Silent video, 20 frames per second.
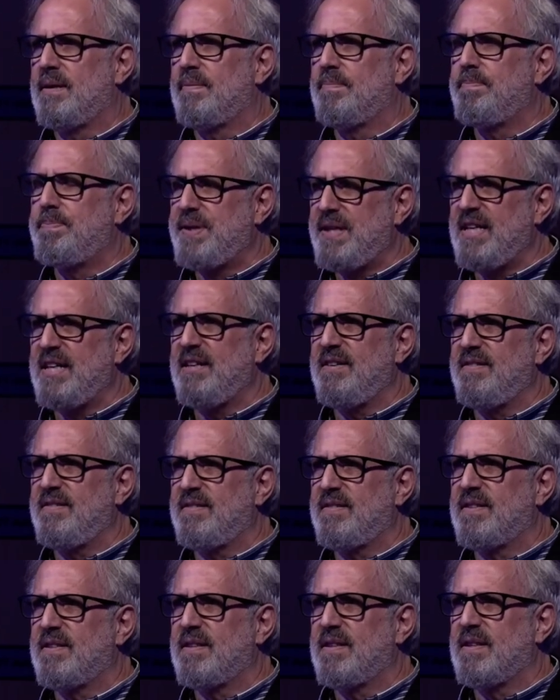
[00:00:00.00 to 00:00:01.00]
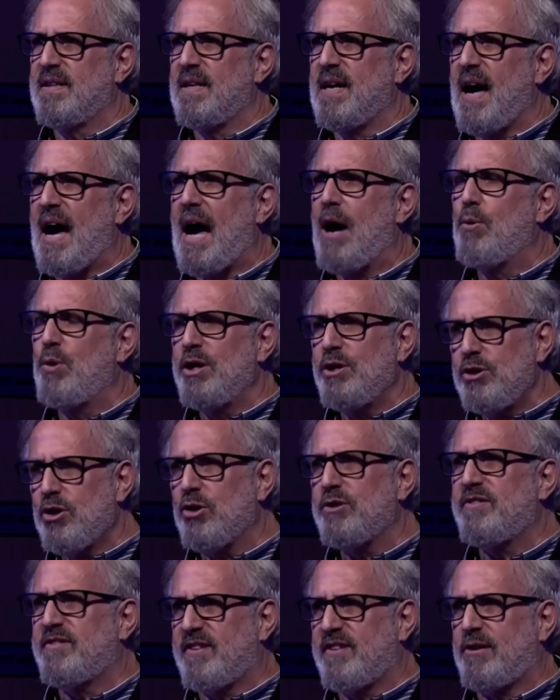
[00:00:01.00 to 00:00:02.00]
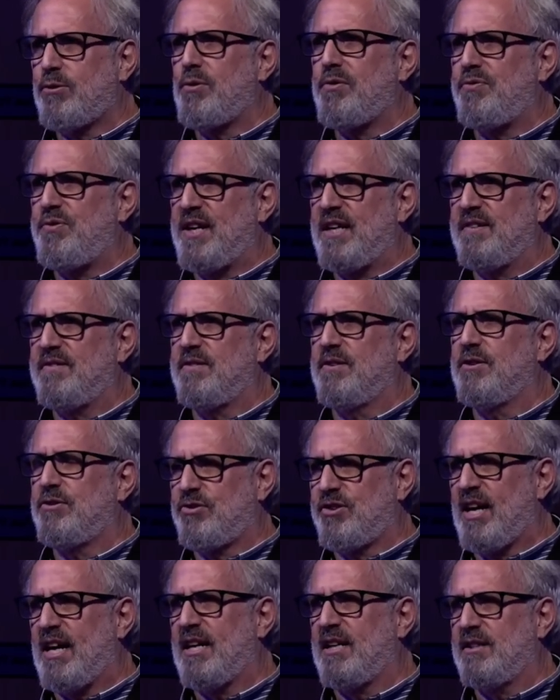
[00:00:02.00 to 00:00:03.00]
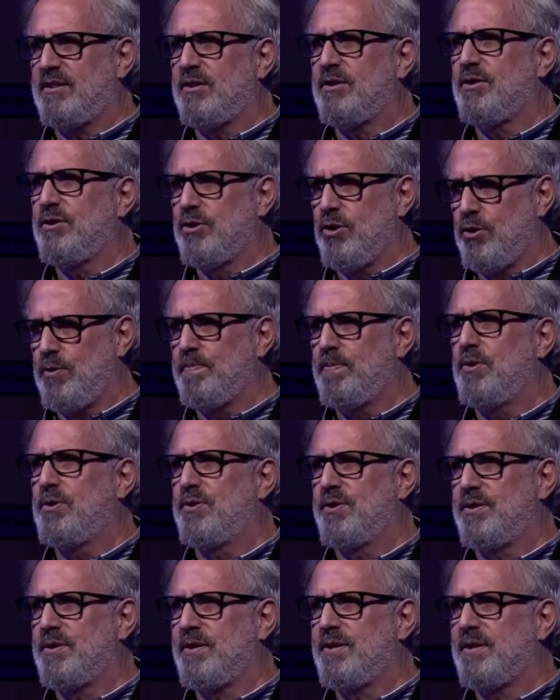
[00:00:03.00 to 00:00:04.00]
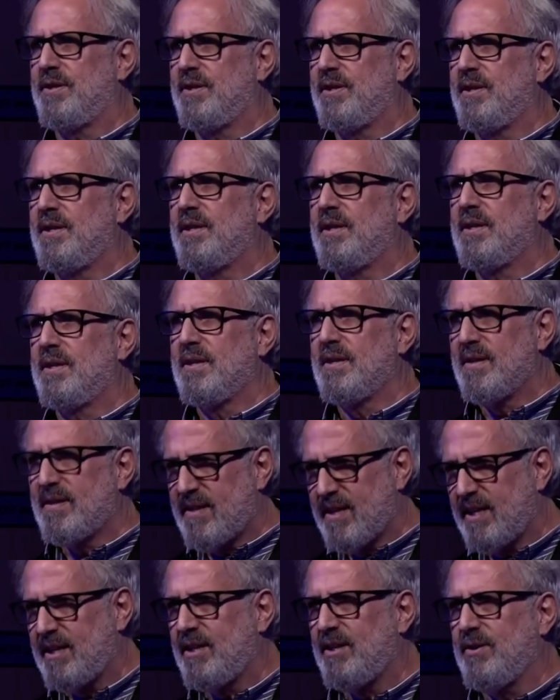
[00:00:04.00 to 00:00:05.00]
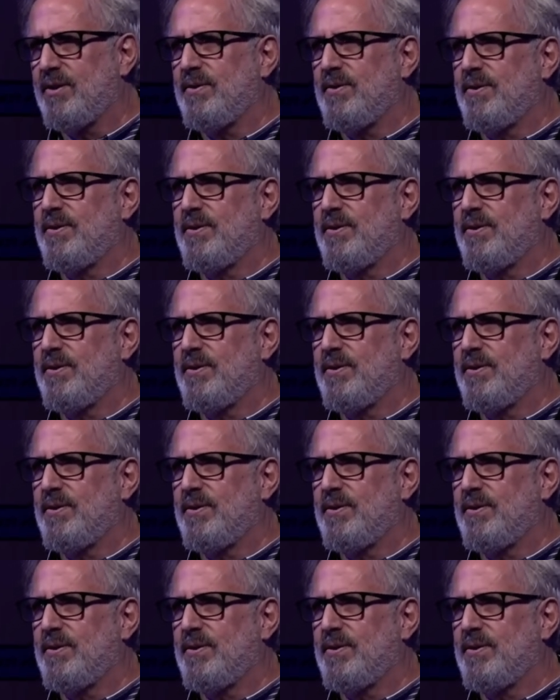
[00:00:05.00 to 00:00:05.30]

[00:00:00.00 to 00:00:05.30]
Please, I will not sacrifice the child no more. Thank you.